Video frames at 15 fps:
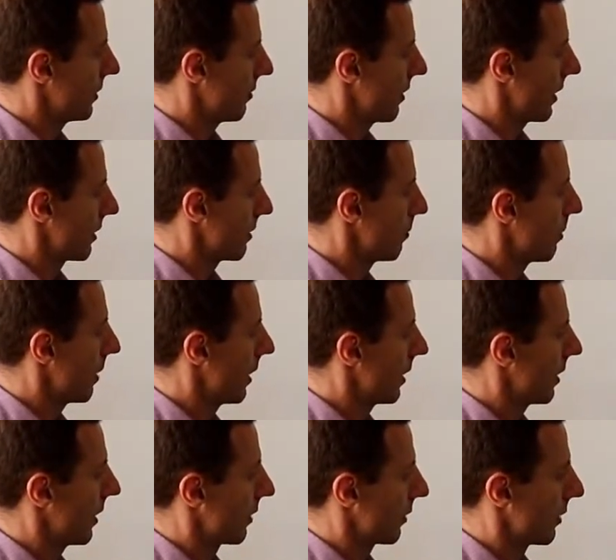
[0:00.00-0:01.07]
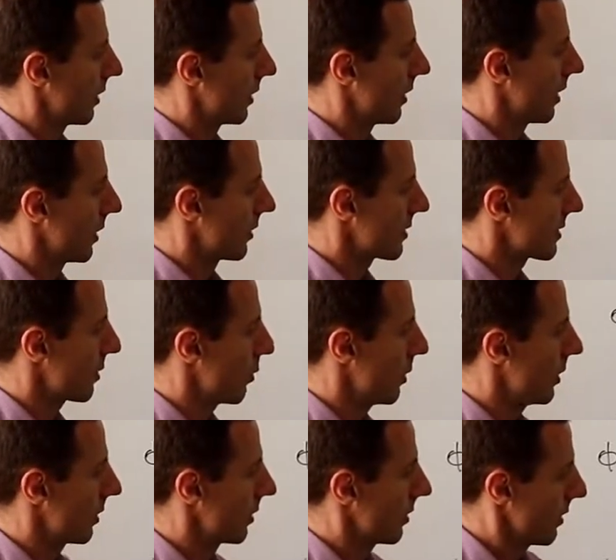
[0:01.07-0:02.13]
divided by r
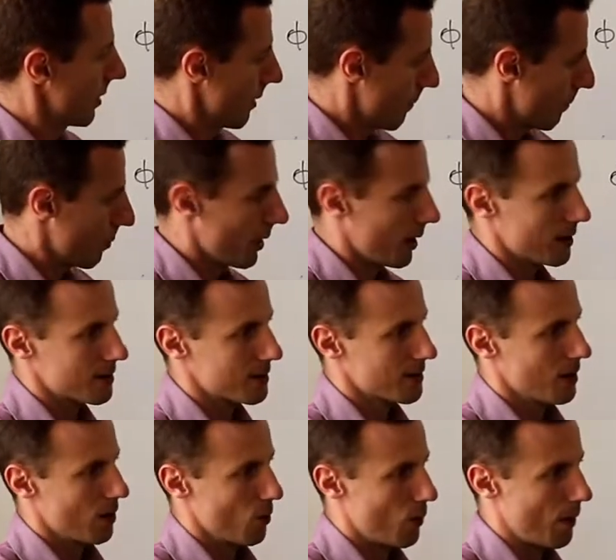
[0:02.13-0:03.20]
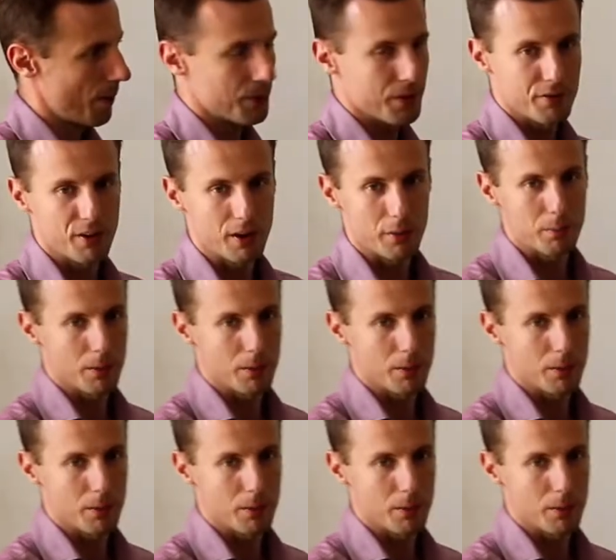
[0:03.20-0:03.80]
squared plus 1 divided